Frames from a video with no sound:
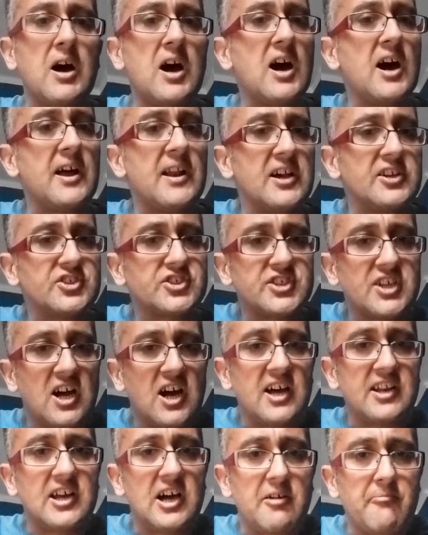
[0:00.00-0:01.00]
But I
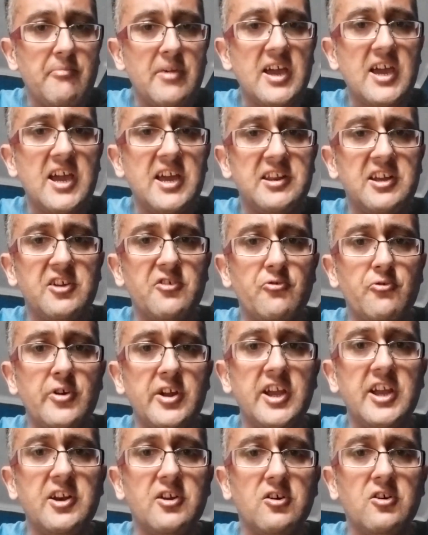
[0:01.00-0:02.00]
shot a man in
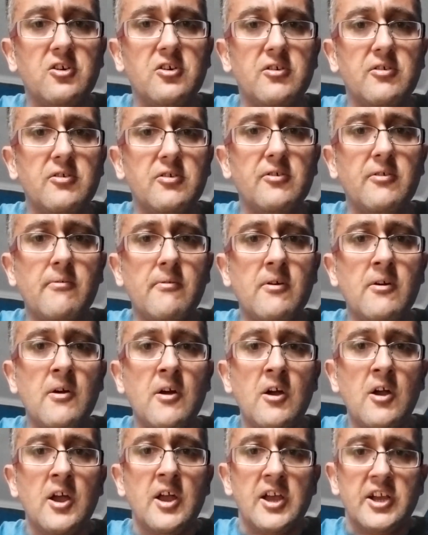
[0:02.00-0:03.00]

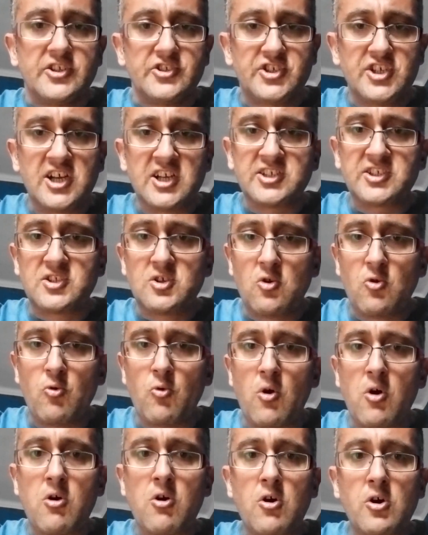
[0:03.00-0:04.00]
Reno, just to
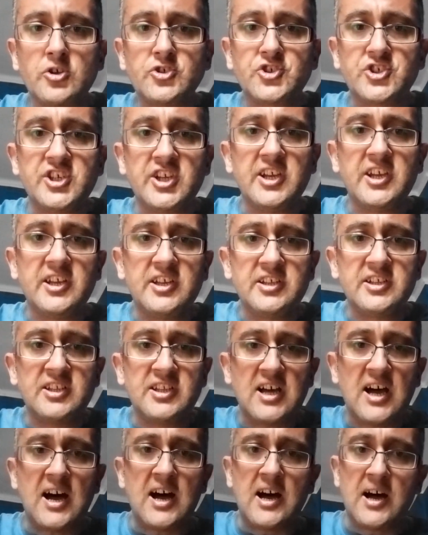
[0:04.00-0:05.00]
watch
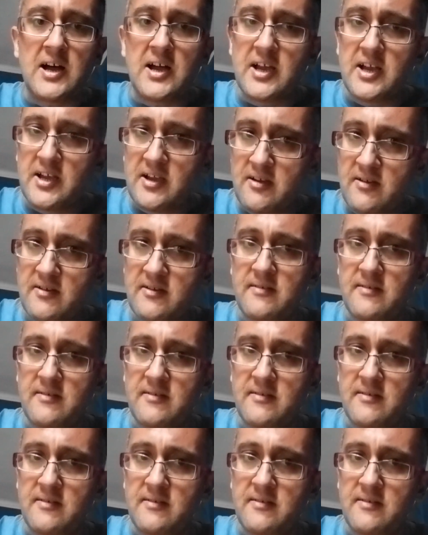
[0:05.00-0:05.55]
him die.